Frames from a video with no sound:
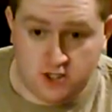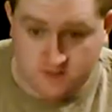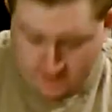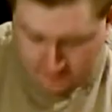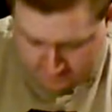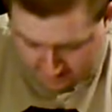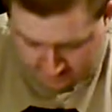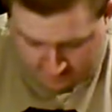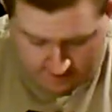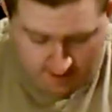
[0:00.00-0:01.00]
It just kind of
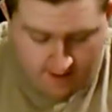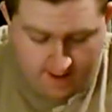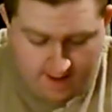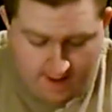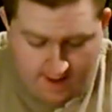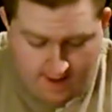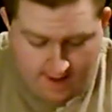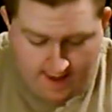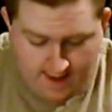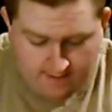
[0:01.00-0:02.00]
sits there,
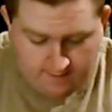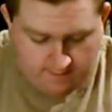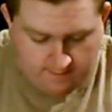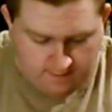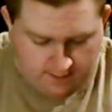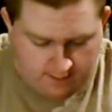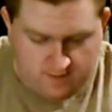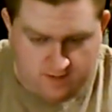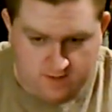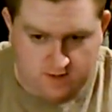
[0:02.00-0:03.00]
and
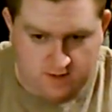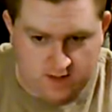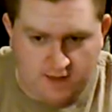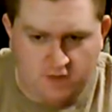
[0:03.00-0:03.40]
here's his,